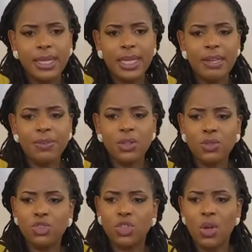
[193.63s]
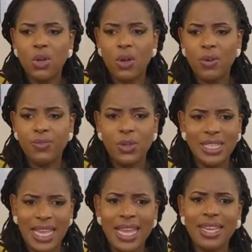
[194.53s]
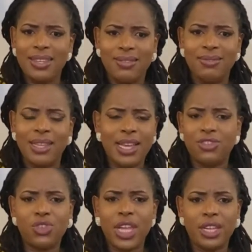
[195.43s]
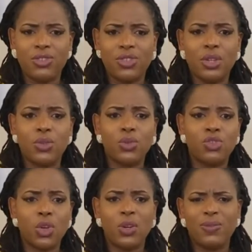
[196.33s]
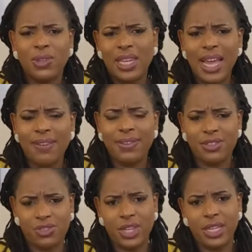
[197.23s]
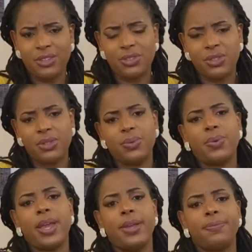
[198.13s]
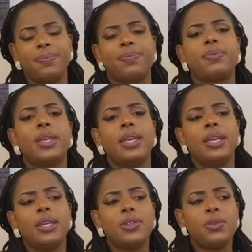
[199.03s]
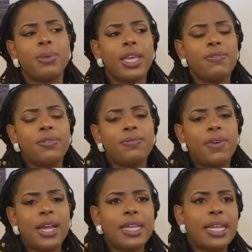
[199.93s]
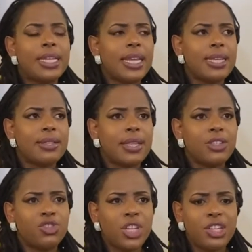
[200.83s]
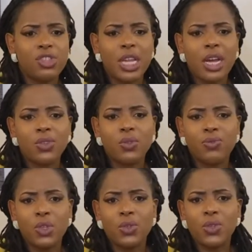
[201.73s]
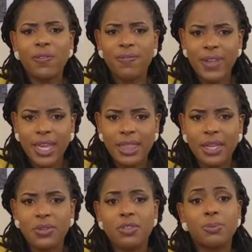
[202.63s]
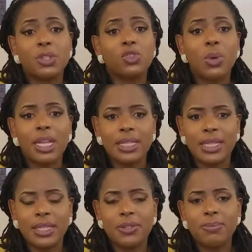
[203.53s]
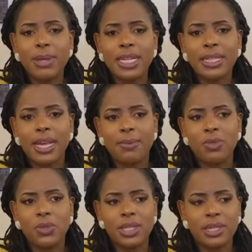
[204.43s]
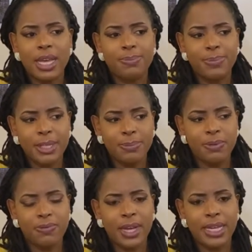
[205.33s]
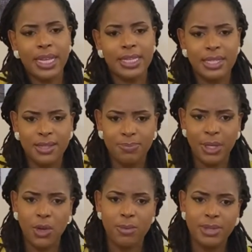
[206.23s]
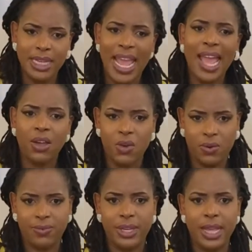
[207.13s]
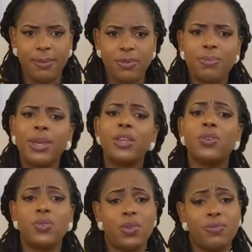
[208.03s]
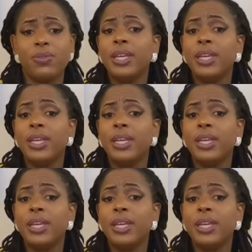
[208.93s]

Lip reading: even a good chunk of your day has changed. A good chunk of your life has changed, okay? You may even find that there's a change in how you view your faith and your spirituality. Because many times during this time, people find that this becomes an anchor for them. So make use of